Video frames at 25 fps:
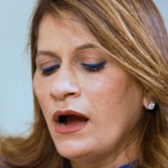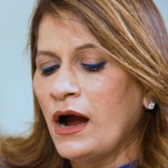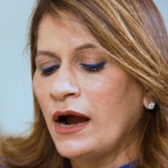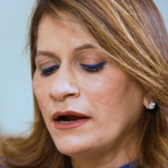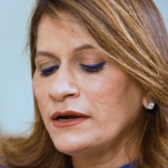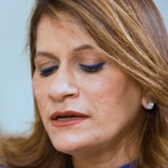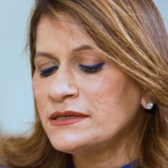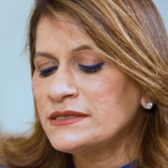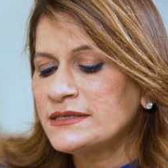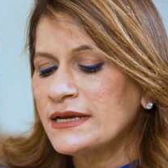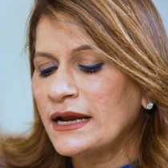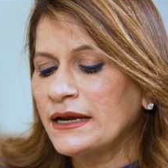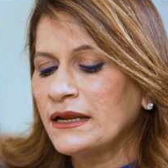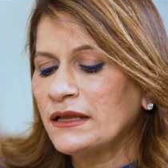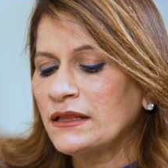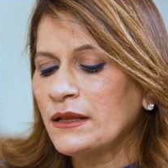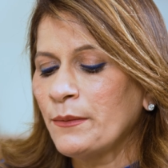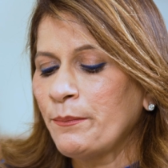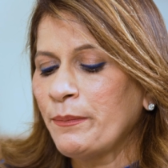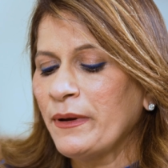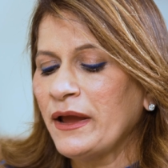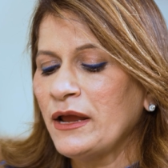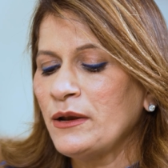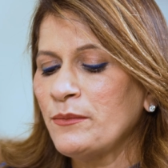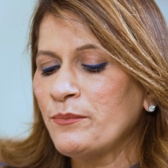Understanding the
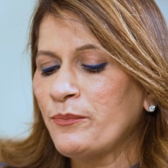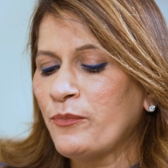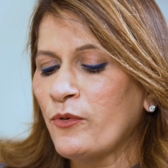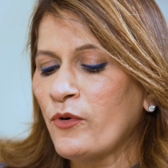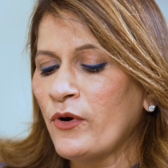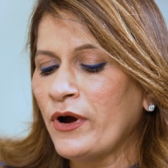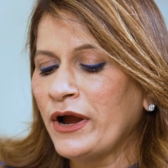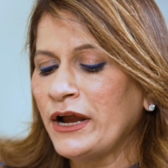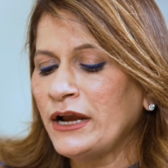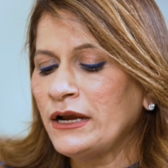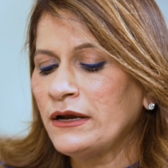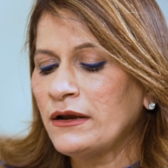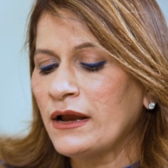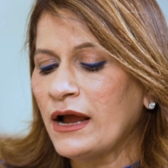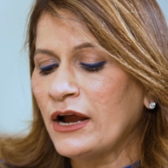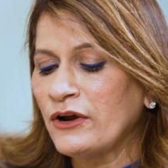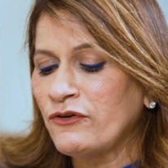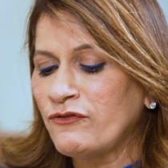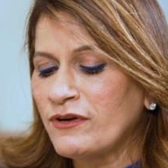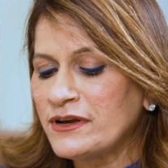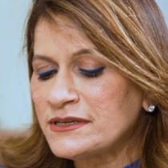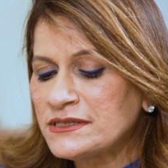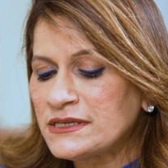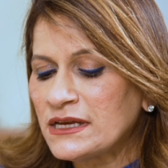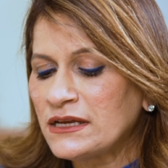pain point,
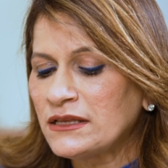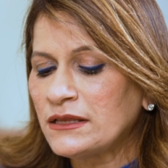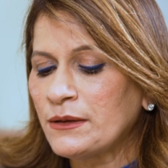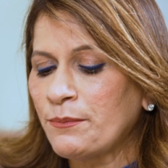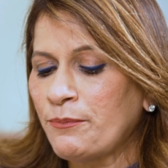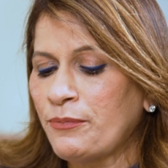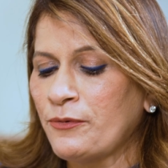addressing the